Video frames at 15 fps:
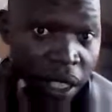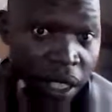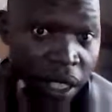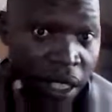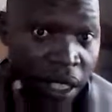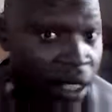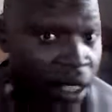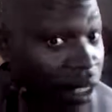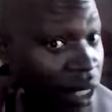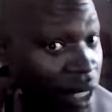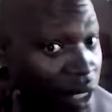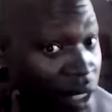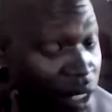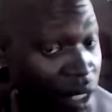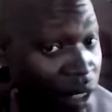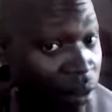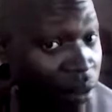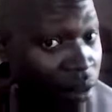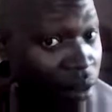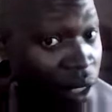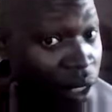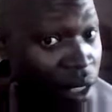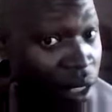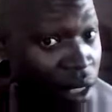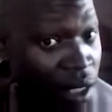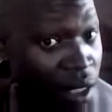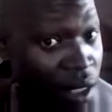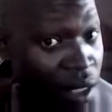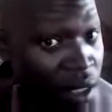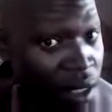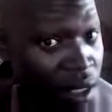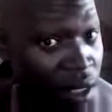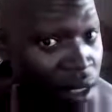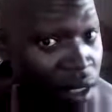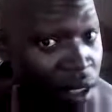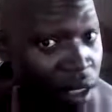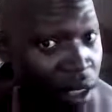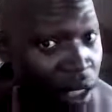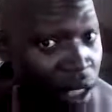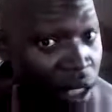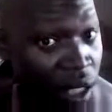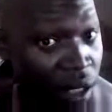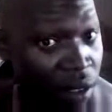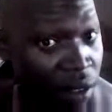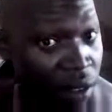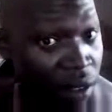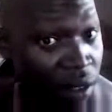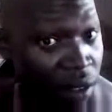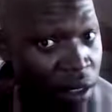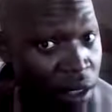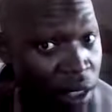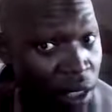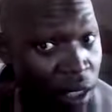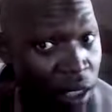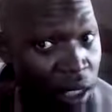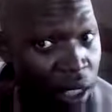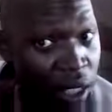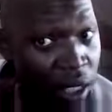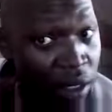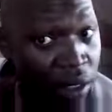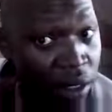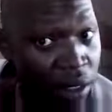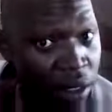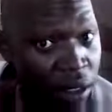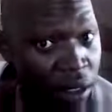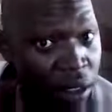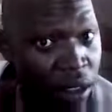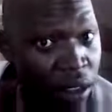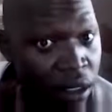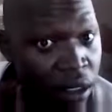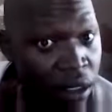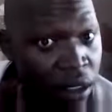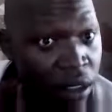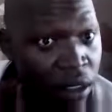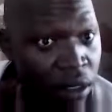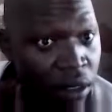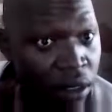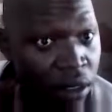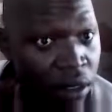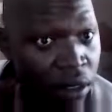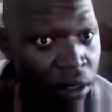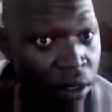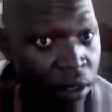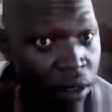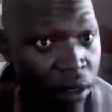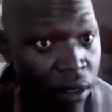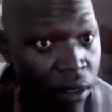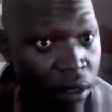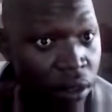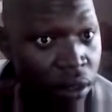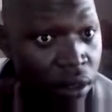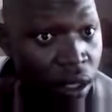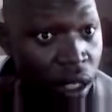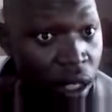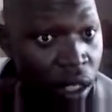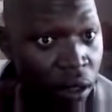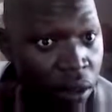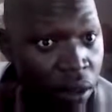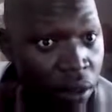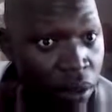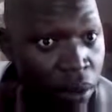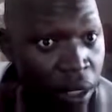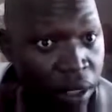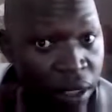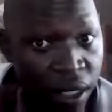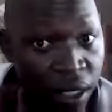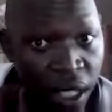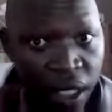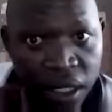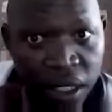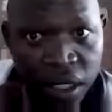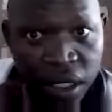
the date here, the header around hit there. So I go to my insert.